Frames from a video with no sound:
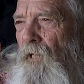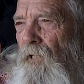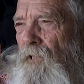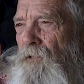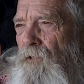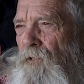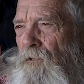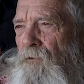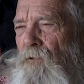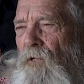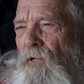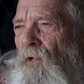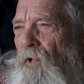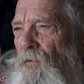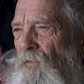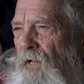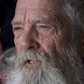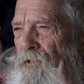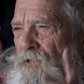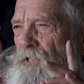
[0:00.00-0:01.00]
architects,
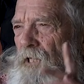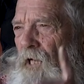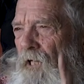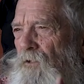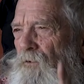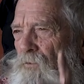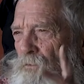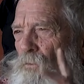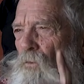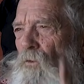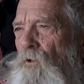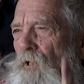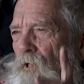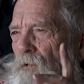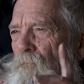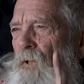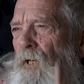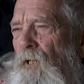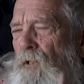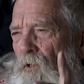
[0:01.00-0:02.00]
they started talking
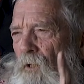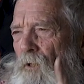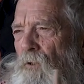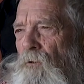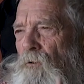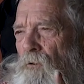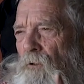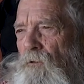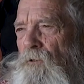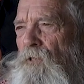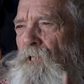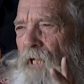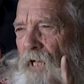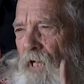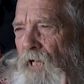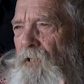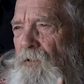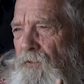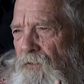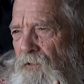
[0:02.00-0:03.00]
about low-cost
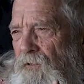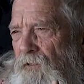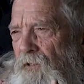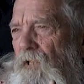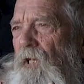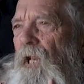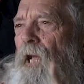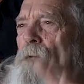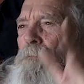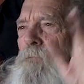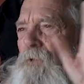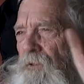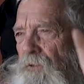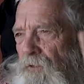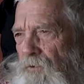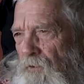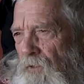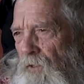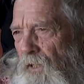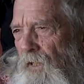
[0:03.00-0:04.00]
housing and
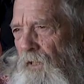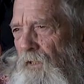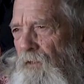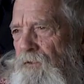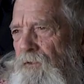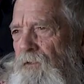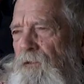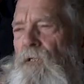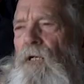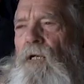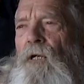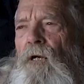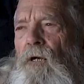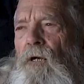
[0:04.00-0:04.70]
Aboriginal housing